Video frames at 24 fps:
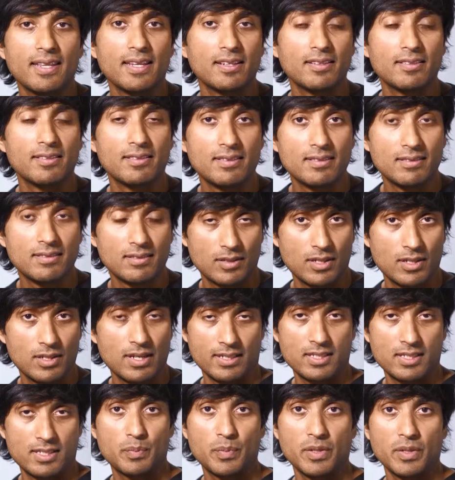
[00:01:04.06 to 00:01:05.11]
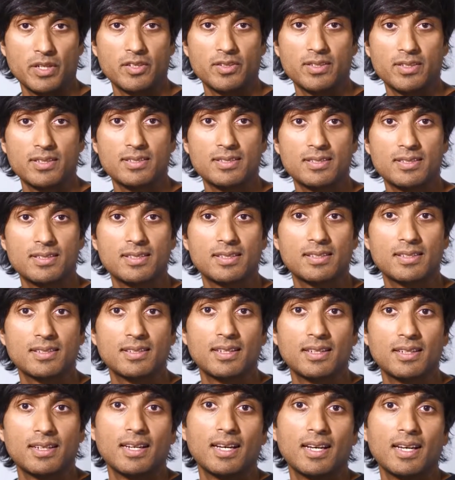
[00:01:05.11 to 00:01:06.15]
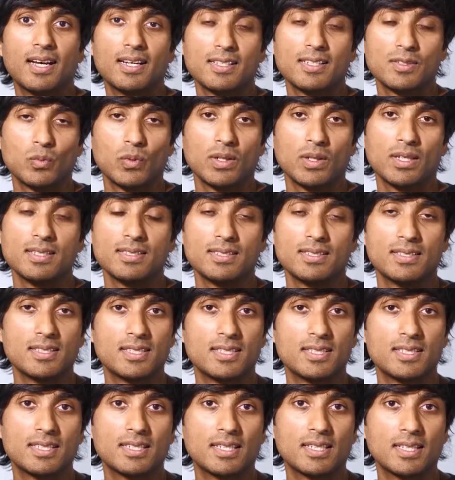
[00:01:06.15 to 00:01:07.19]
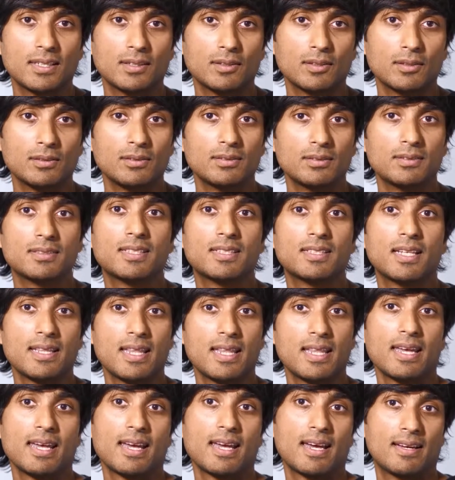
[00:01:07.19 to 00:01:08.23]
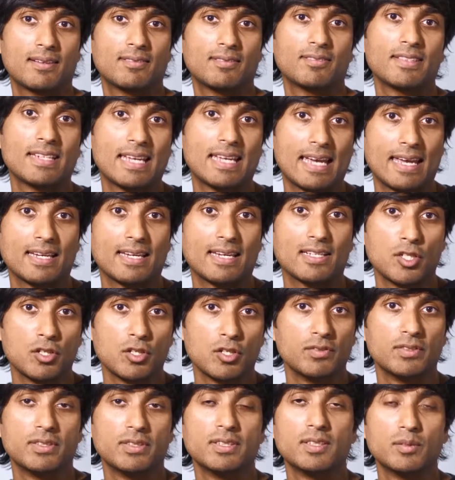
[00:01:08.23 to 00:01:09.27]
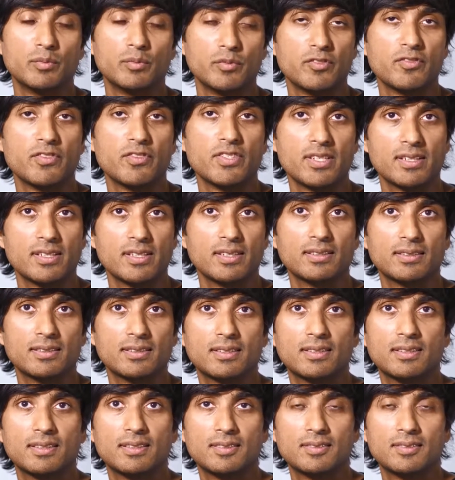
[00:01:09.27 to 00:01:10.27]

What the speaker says: their experience, as well as the skills that they have gained over the number of years.